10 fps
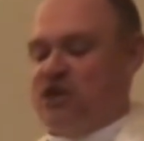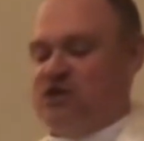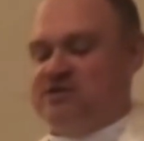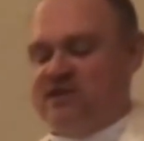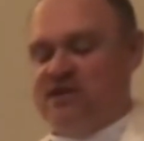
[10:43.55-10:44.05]

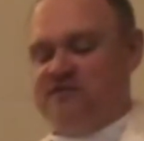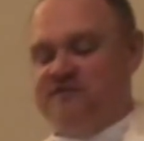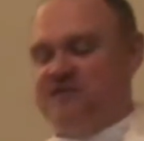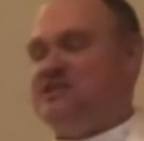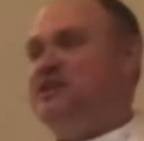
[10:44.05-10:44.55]
ourselves if
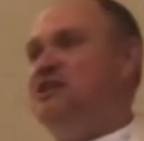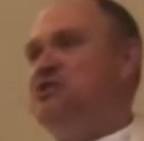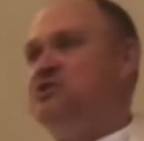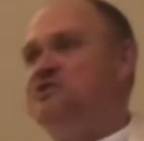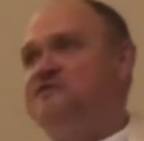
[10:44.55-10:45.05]
the
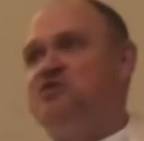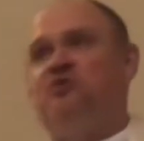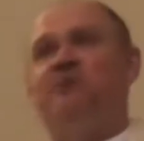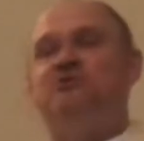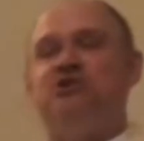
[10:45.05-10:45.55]
teachings of
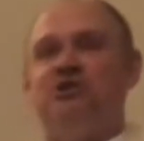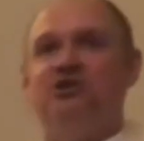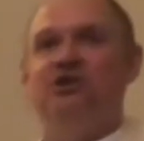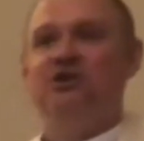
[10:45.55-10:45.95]
Scripture